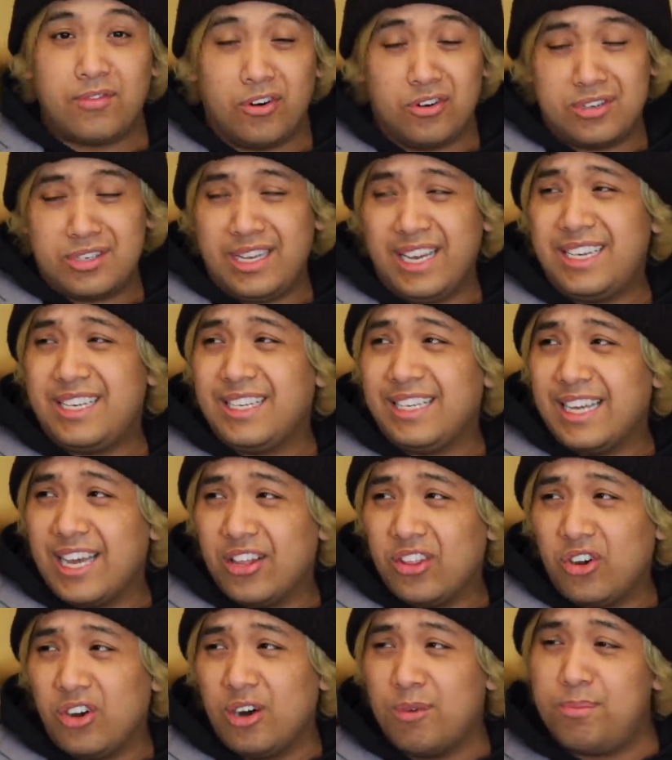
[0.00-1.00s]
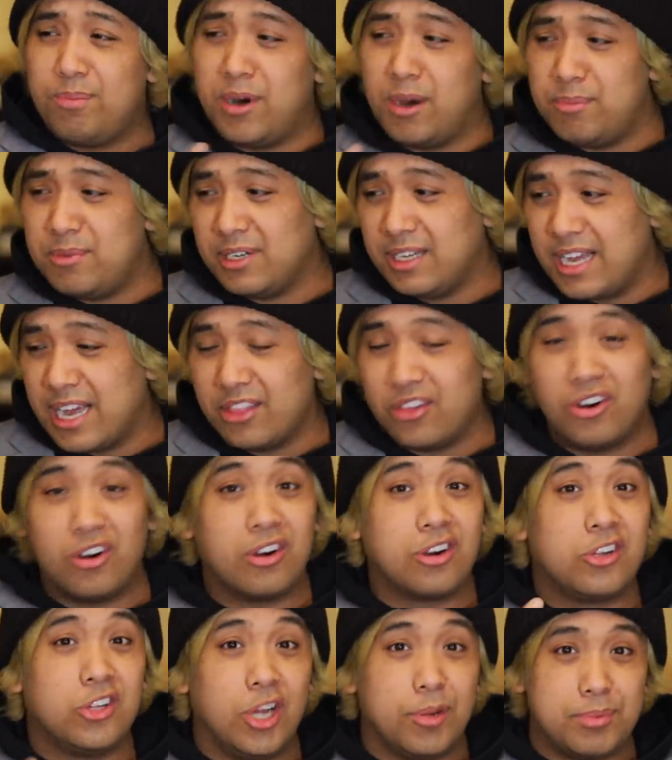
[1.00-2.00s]
First date together, pub together,
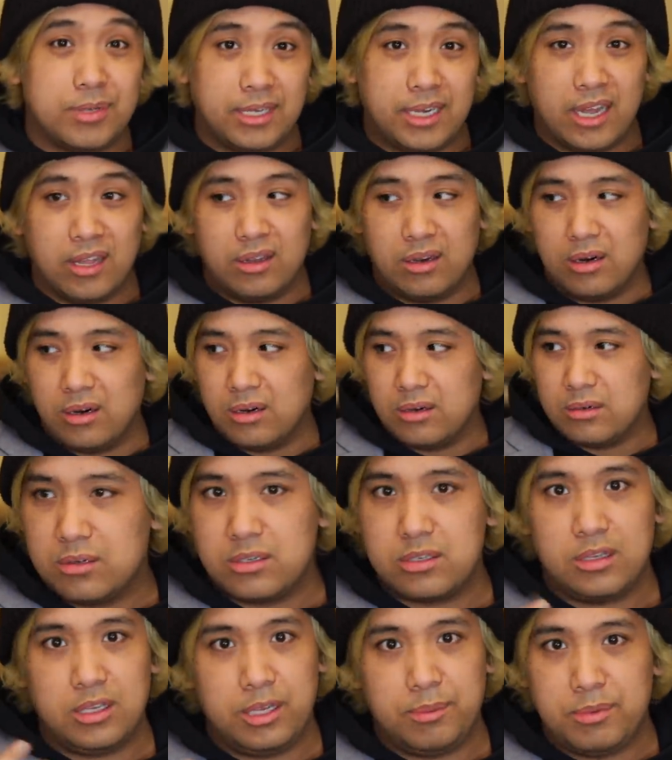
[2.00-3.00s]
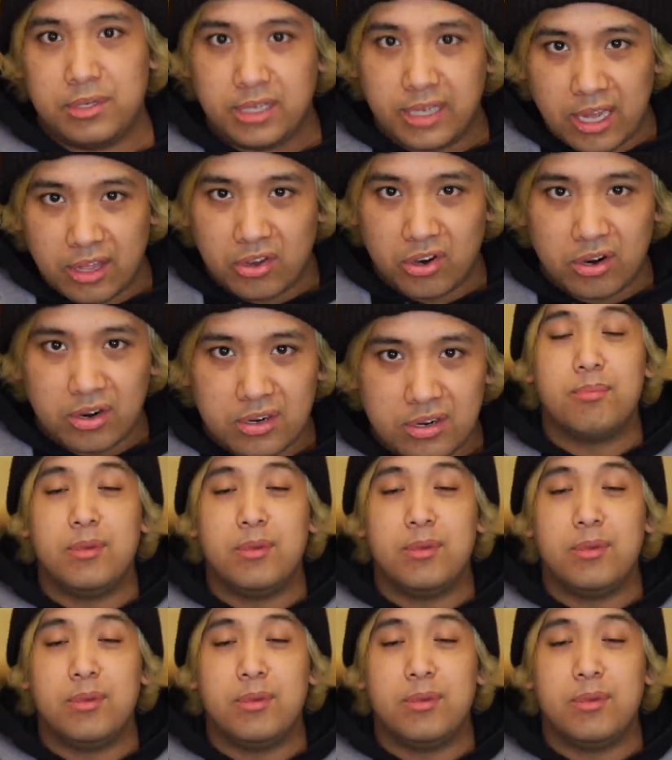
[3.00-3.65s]
club together, sleep together.